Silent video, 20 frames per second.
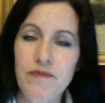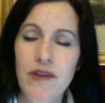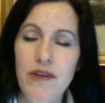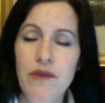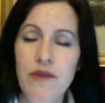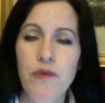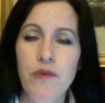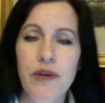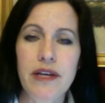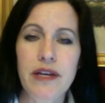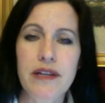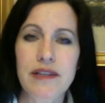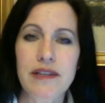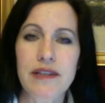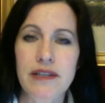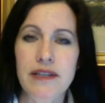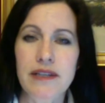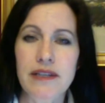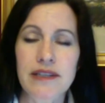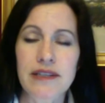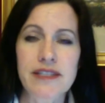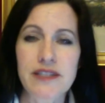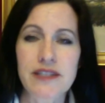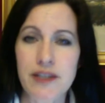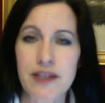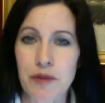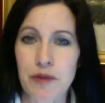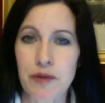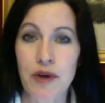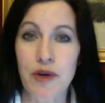with
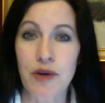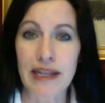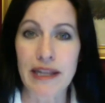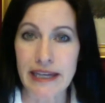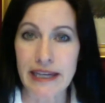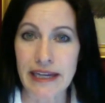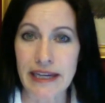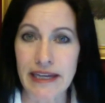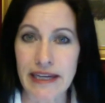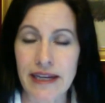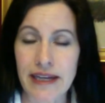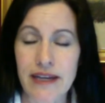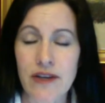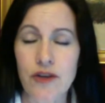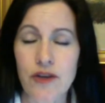Licia Morelli,